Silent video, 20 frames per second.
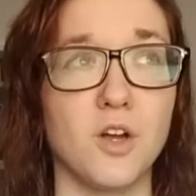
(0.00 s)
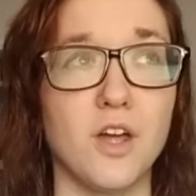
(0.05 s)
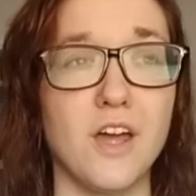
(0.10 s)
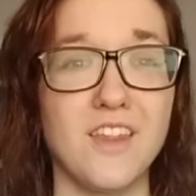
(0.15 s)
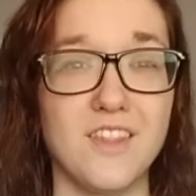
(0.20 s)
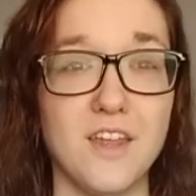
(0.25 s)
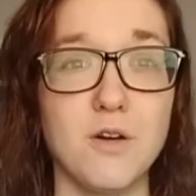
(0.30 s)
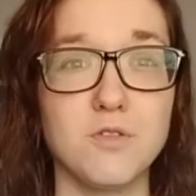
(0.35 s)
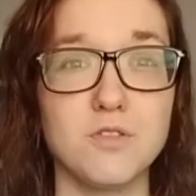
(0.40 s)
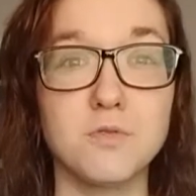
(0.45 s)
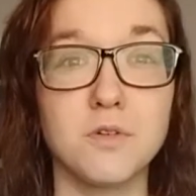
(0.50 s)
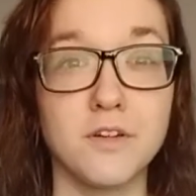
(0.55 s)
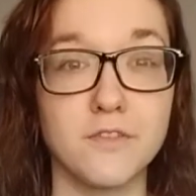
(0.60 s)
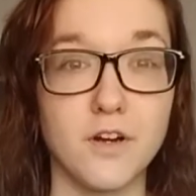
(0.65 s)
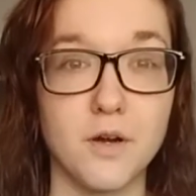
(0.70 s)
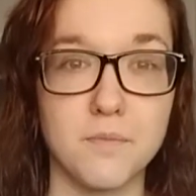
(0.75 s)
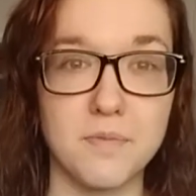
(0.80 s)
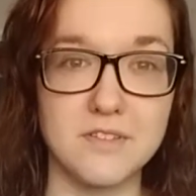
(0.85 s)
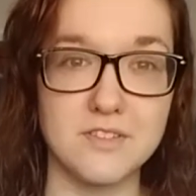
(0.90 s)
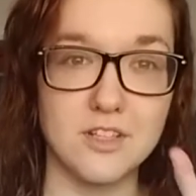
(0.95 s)
one of
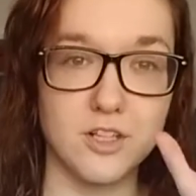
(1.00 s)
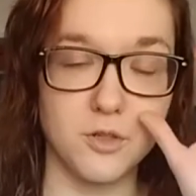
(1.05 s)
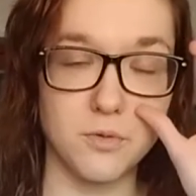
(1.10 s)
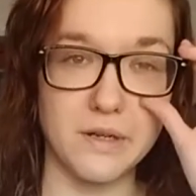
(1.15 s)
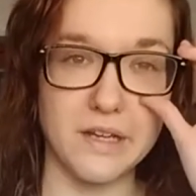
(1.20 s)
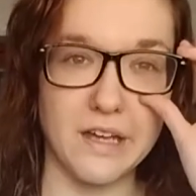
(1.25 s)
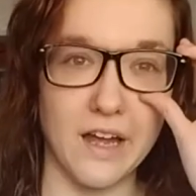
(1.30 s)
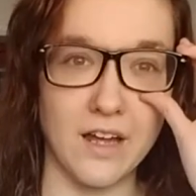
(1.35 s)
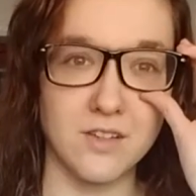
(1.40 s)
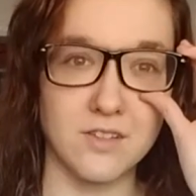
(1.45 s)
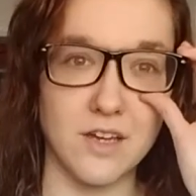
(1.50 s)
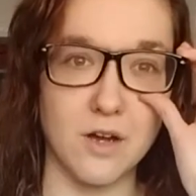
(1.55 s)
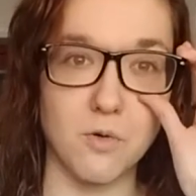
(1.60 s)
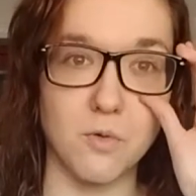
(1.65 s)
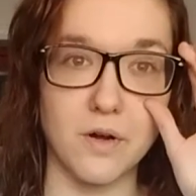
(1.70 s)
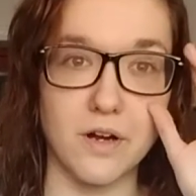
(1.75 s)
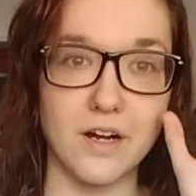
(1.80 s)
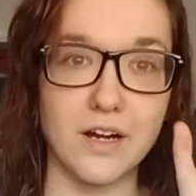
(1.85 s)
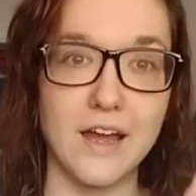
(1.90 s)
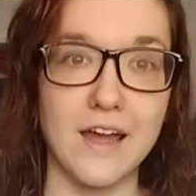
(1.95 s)
our busier weekends at
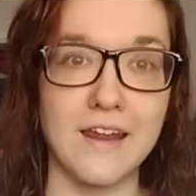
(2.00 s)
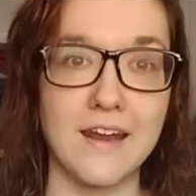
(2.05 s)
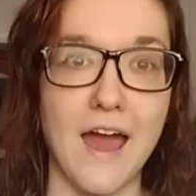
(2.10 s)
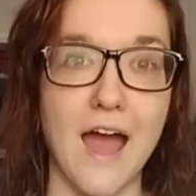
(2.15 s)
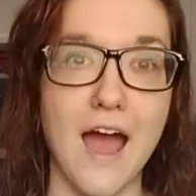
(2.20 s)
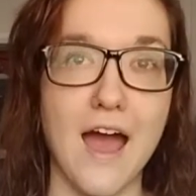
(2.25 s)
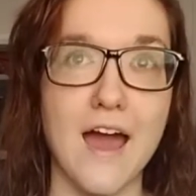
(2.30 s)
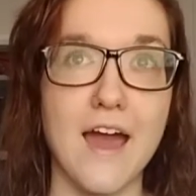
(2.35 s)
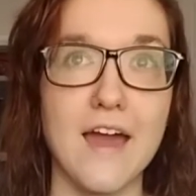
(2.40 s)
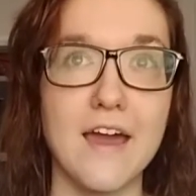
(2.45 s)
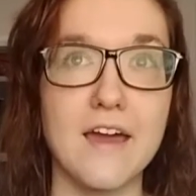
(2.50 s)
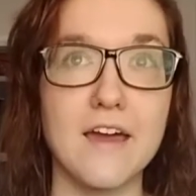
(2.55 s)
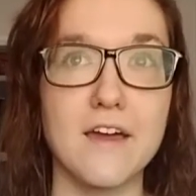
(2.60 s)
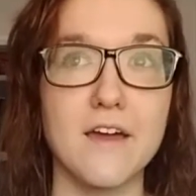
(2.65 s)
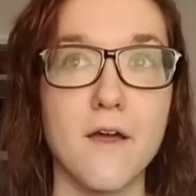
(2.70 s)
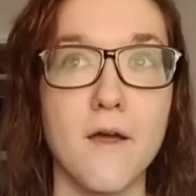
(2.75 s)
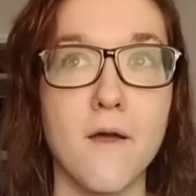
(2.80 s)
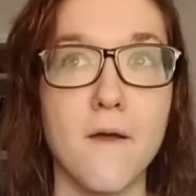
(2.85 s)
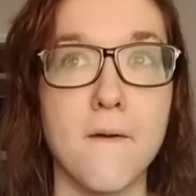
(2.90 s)
work, and I